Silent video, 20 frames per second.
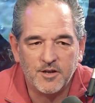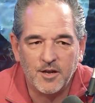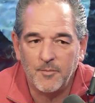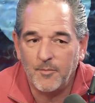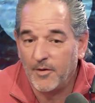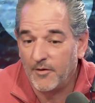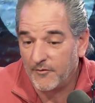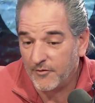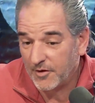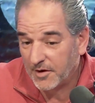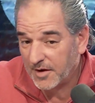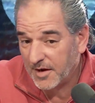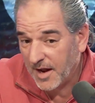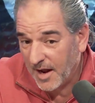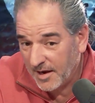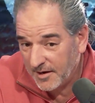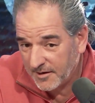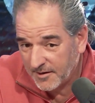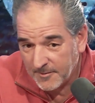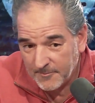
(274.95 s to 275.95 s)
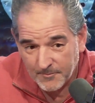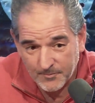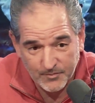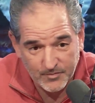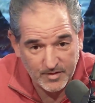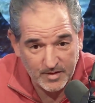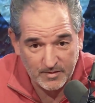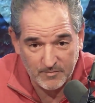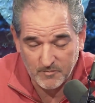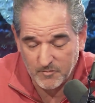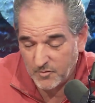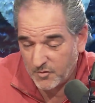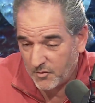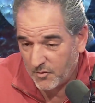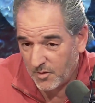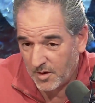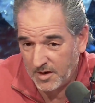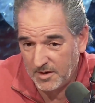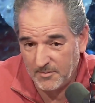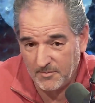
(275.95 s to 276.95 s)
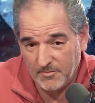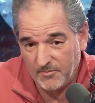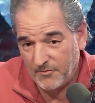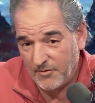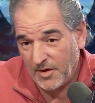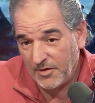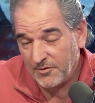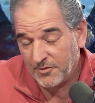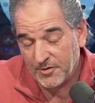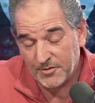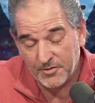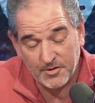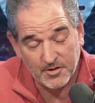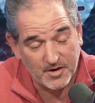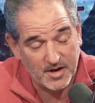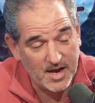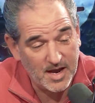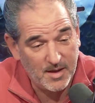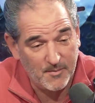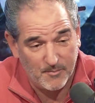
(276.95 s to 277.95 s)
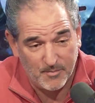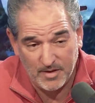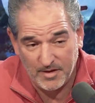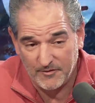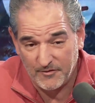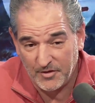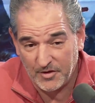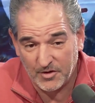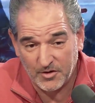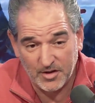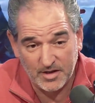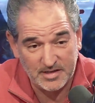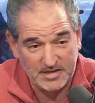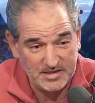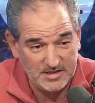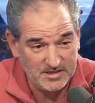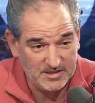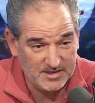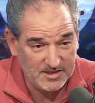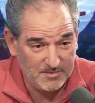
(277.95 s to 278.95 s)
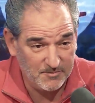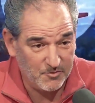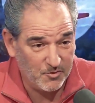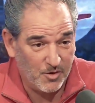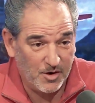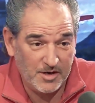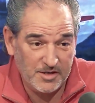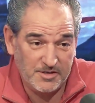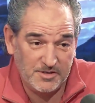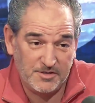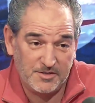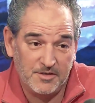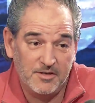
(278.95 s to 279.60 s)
But for Gananda, great feather in their cap, beat a Finger Lakes East team twice.